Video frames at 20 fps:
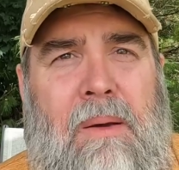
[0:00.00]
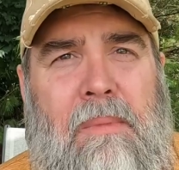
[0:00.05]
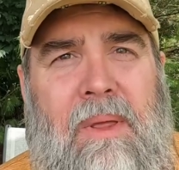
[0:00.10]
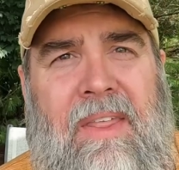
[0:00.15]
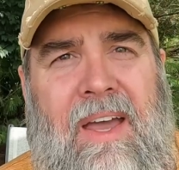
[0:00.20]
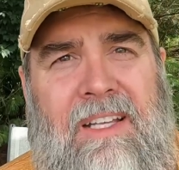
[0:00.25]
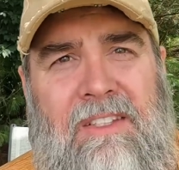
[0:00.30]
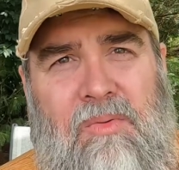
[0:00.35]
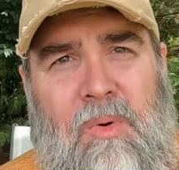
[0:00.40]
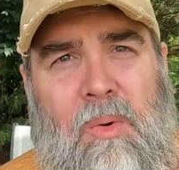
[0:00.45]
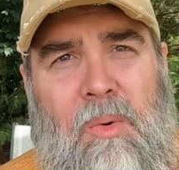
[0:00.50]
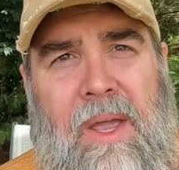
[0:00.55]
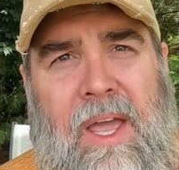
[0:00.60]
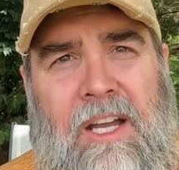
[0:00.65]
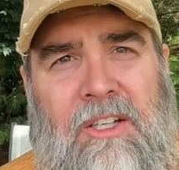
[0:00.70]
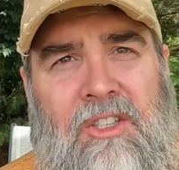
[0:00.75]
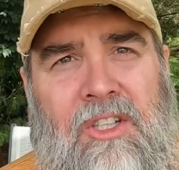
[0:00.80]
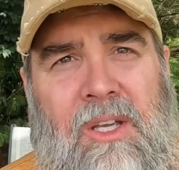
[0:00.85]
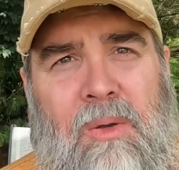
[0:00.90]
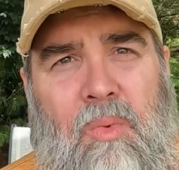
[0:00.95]
But that's where we
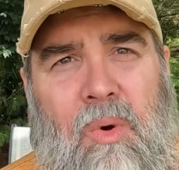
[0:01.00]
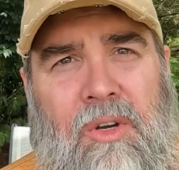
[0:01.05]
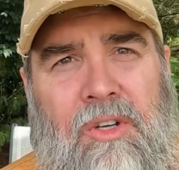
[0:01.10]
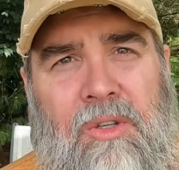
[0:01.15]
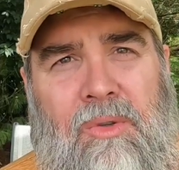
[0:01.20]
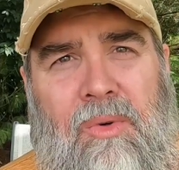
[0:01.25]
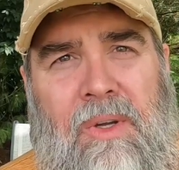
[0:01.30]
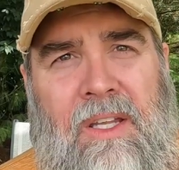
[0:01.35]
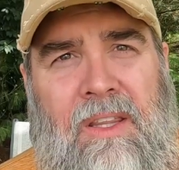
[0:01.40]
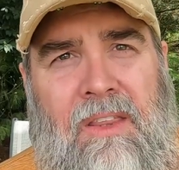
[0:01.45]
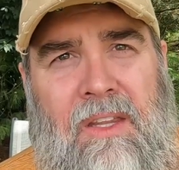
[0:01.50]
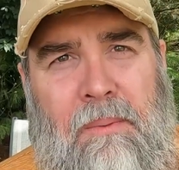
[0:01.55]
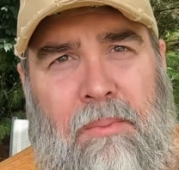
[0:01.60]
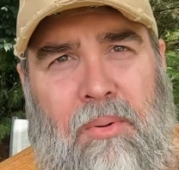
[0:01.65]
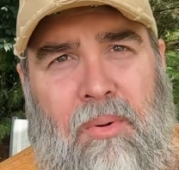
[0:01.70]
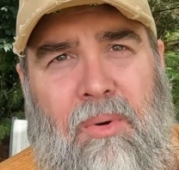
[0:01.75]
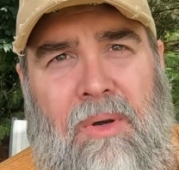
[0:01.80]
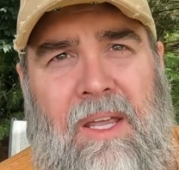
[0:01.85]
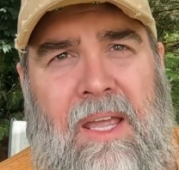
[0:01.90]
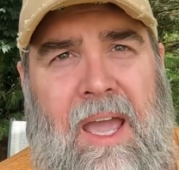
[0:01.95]
actually were doing the
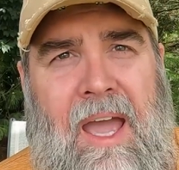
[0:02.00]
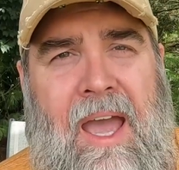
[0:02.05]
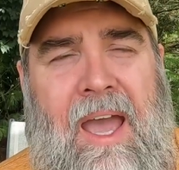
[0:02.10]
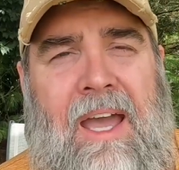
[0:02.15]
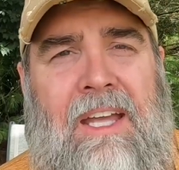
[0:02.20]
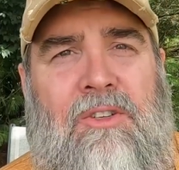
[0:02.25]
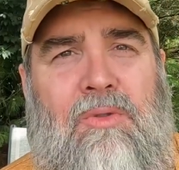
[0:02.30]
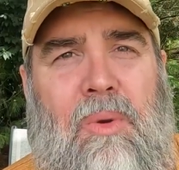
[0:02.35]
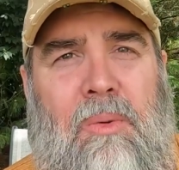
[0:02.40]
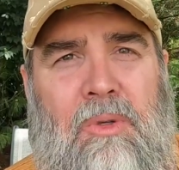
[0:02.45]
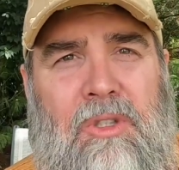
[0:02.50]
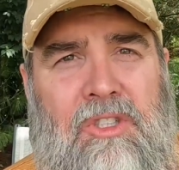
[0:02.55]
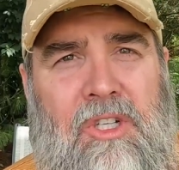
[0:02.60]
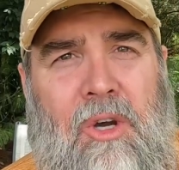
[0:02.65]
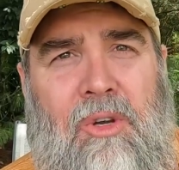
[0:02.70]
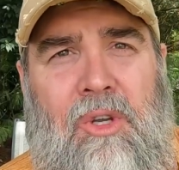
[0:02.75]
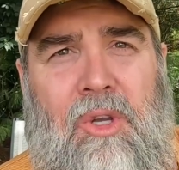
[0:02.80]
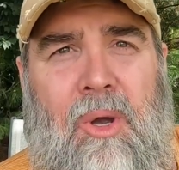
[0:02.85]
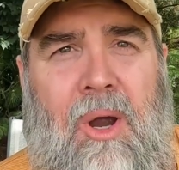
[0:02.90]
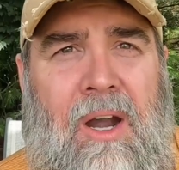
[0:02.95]
pre-hatch. We were showing
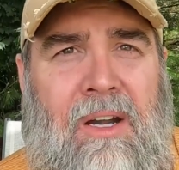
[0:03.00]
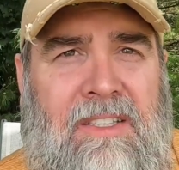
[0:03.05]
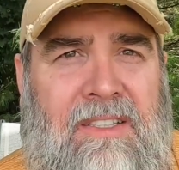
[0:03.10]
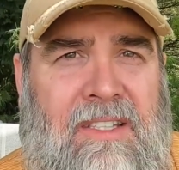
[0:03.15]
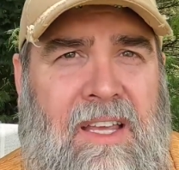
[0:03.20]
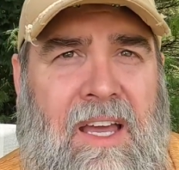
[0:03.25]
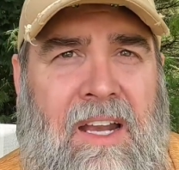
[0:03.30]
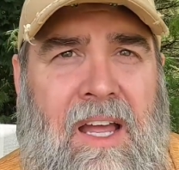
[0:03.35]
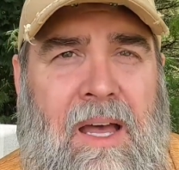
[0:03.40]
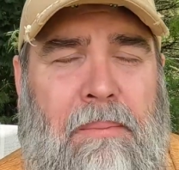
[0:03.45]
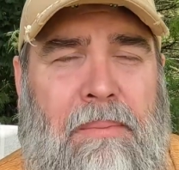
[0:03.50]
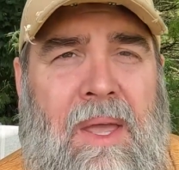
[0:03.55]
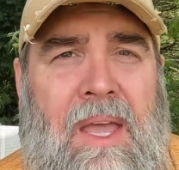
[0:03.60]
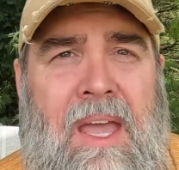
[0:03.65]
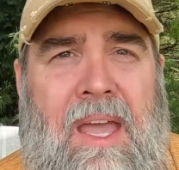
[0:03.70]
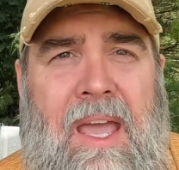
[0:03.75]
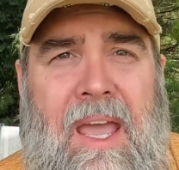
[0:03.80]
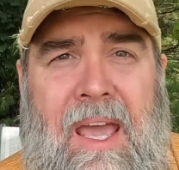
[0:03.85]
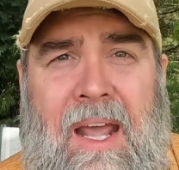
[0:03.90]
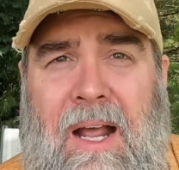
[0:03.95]
you our setup,
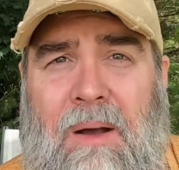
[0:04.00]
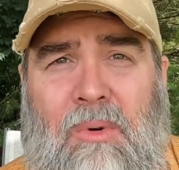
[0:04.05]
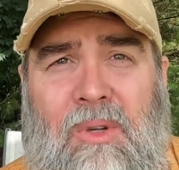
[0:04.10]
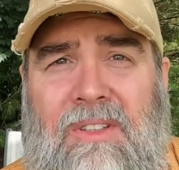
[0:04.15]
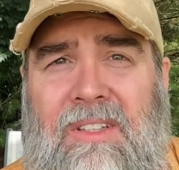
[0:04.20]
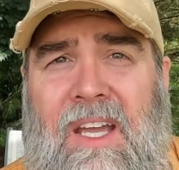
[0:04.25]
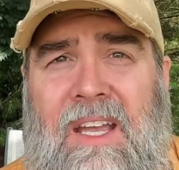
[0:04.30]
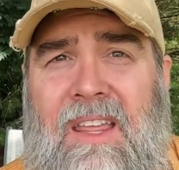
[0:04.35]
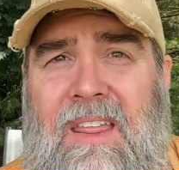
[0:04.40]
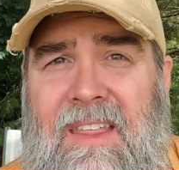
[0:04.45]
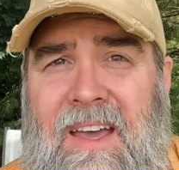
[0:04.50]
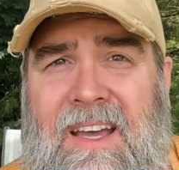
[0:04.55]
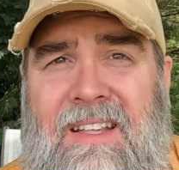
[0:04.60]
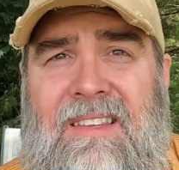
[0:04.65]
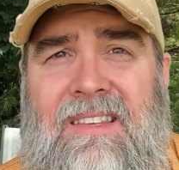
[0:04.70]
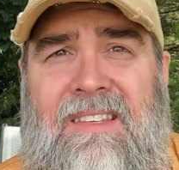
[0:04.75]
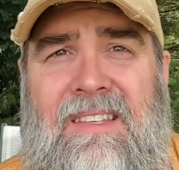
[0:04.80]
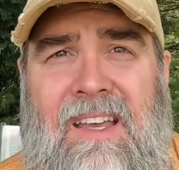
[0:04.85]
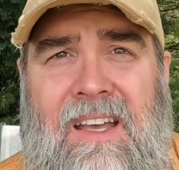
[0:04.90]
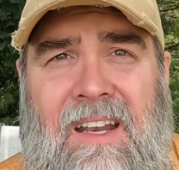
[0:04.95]
and I will tell you
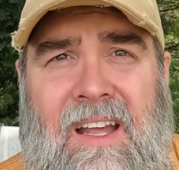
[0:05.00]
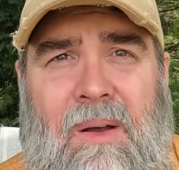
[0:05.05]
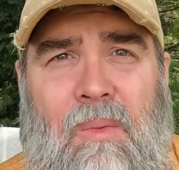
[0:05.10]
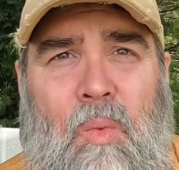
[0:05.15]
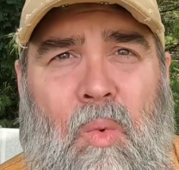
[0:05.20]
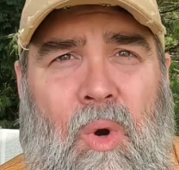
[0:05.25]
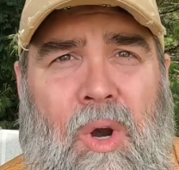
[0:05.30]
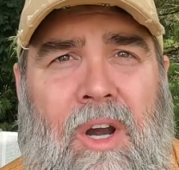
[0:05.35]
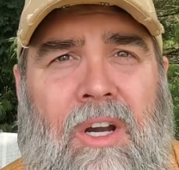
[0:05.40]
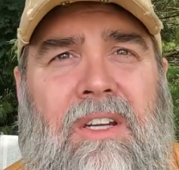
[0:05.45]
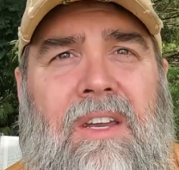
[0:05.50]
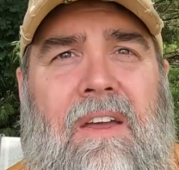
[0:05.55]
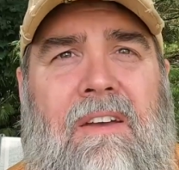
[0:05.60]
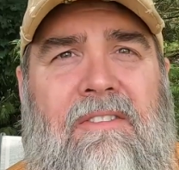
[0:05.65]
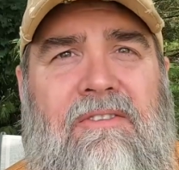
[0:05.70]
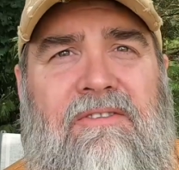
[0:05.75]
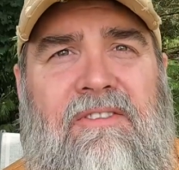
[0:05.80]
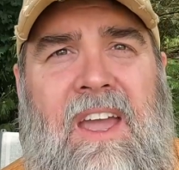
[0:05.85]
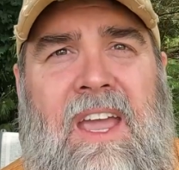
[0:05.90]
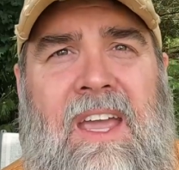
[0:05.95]
that setup worked
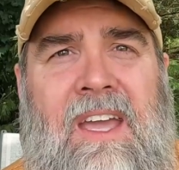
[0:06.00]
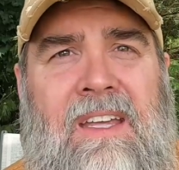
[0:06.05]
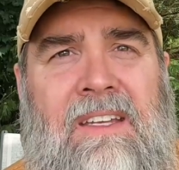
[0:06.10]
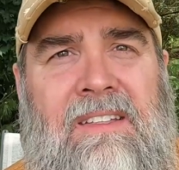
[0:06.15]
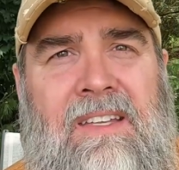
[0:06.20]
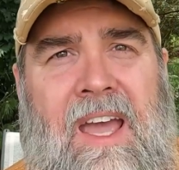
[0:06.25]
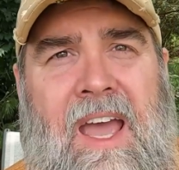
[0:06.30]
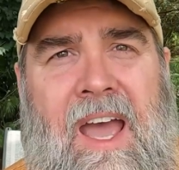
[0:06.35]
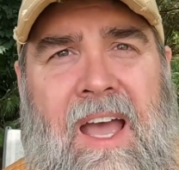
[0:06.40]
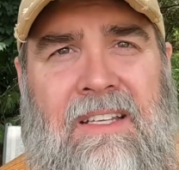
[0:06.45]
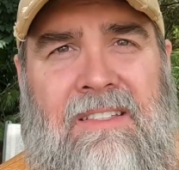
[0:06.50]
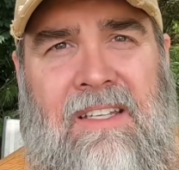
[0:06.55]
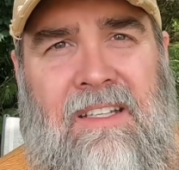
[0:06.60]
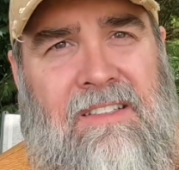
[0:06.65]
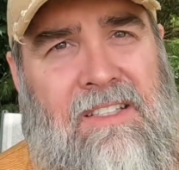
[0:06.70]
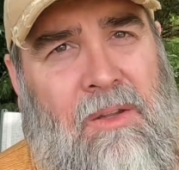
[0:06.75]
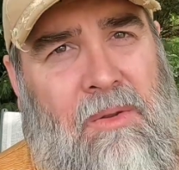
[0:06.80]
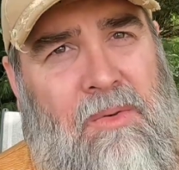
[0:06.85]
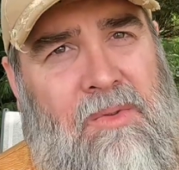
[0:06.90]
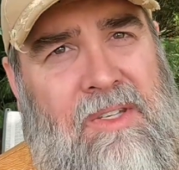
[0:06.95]

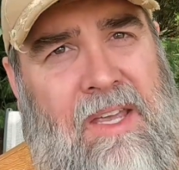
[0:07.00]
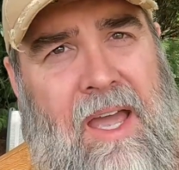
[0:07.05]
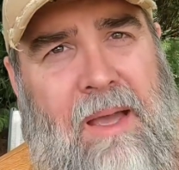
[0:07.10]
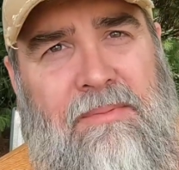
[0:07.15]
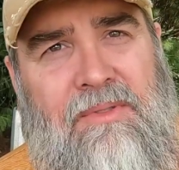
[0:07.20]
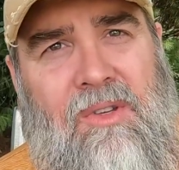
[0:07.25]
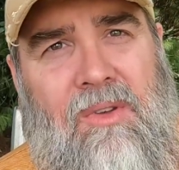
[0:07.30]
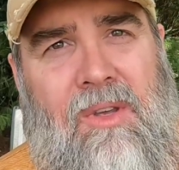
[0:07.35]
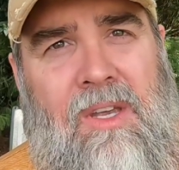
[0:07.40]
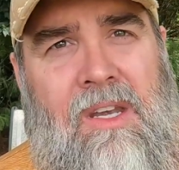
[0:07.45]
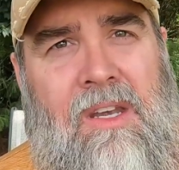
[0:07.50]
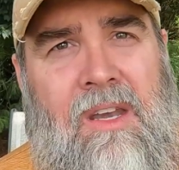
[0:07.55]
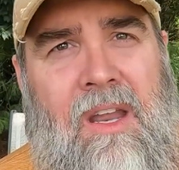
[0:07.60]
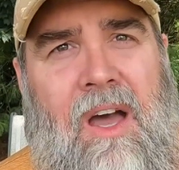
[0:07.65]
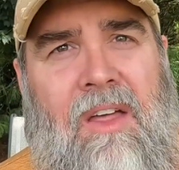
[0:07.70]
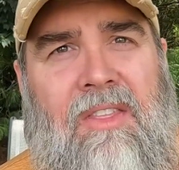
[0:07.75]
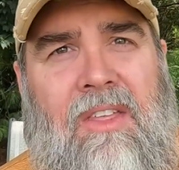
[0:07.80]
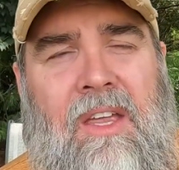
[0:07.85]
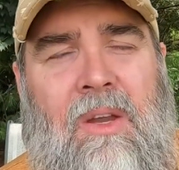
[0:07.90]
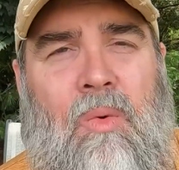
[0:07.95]
fantastic. So there was absolutely
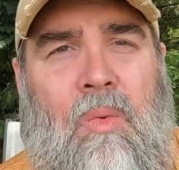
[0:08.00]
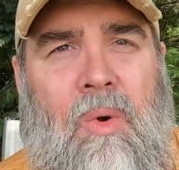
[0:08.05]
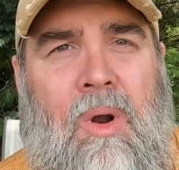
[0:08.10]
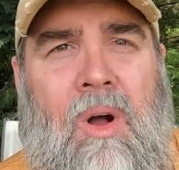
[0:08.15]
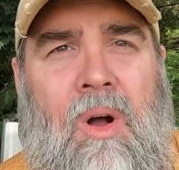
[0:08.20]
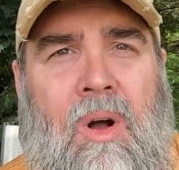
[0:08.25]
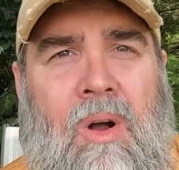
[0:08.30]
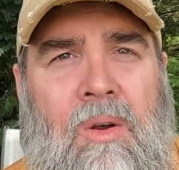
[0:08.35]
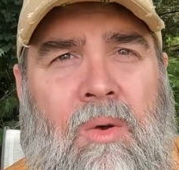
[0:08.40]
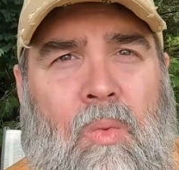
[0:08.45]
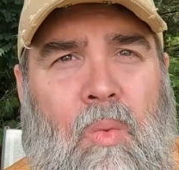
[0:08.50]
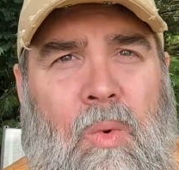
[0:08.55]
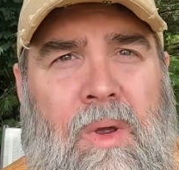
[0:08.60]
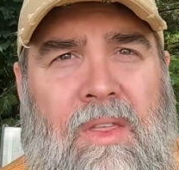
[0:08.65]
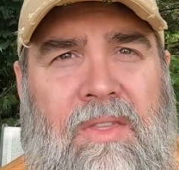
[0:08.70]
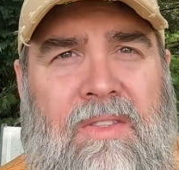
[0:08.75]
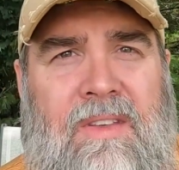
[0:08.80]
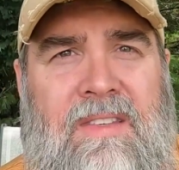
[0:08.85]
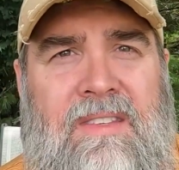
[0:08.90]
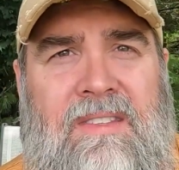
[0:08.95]
nothing wrong
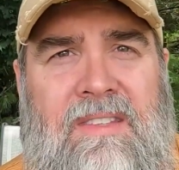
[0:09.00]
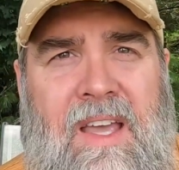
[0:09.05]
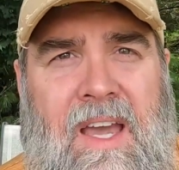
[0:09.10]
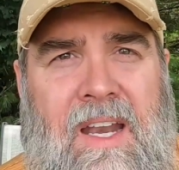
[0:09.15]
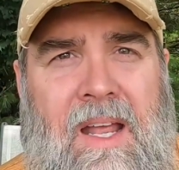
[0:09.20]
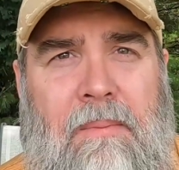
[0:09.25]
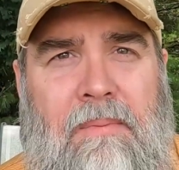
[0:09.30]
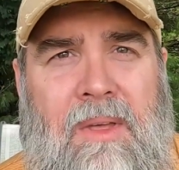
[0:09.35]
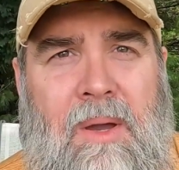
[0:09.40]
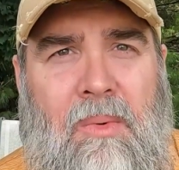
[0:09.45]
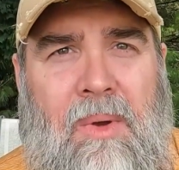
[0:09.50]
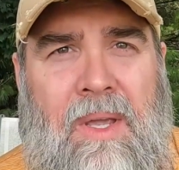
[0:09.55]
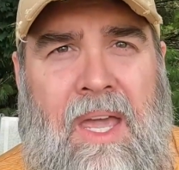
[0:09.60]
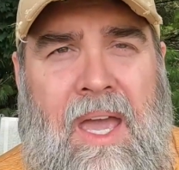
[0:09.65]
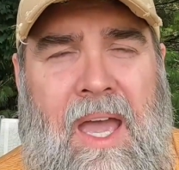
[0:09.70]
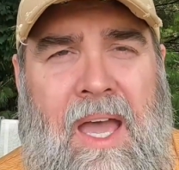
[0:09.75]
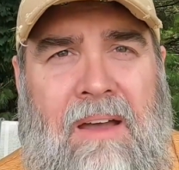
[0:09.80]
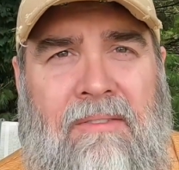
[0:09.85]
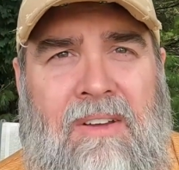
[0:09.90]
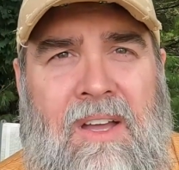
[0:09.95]
with the setup that we
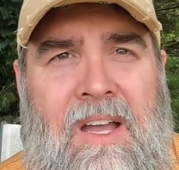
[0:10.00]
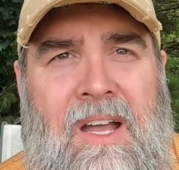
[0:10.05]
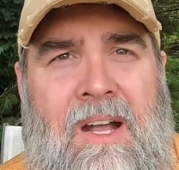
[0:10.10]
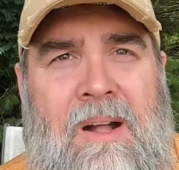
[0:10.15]
have.